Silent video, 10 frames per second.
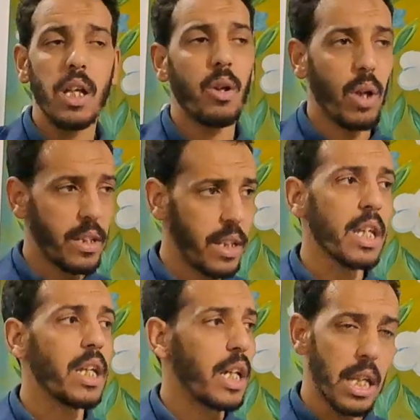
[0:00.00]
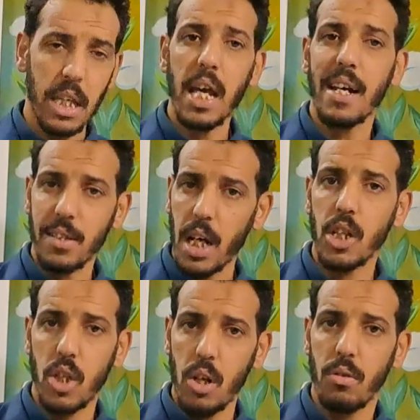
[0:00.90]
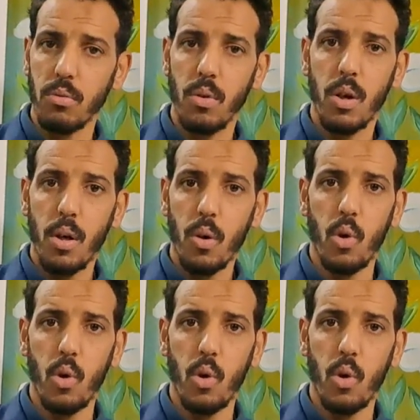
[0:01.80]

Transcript: You can say yes, I do,